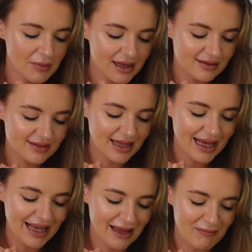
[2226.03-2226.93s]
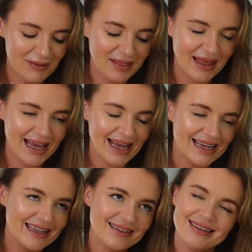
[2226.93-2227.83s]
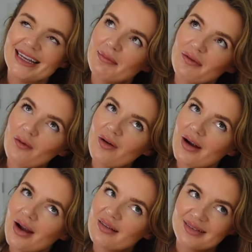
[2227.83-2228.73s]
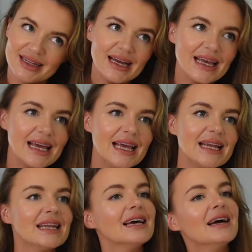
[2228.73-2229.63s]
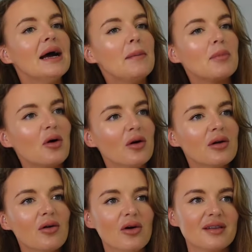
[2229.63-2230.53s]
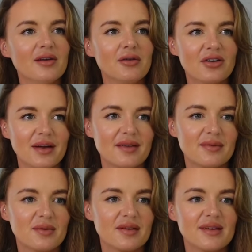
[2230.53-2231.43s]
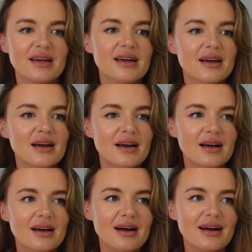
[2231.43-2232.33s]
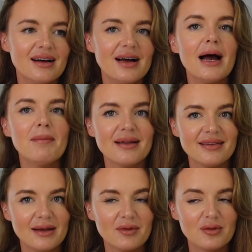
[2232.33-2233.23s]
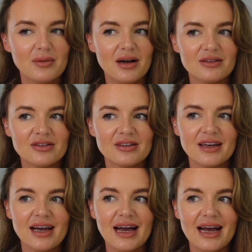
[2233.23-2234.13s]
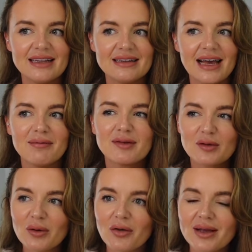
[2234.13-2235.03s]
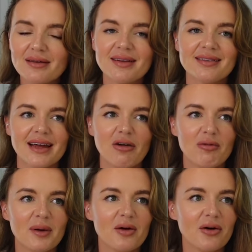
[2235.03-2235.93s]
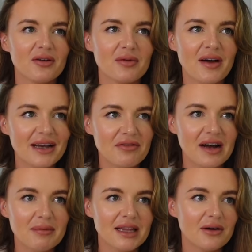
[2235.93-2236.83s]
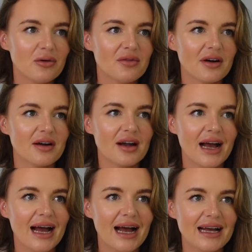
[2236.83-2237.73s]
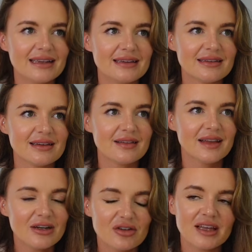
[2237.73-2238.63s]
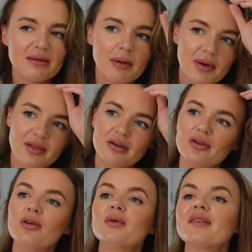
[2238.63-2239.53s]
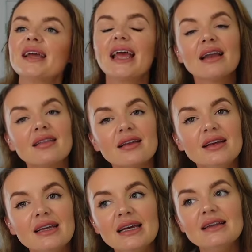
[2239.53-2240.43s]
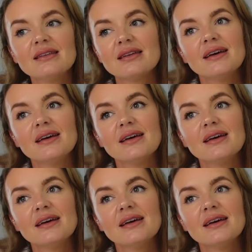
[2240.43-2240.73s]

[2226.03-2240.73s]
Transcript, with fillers: I miss. Um, then, said it before, I'll say it again, prawn cocktail crisps I miss them so much and I'm so annoyed at myself because we've had family over and literally my mother-in-law was like anything you need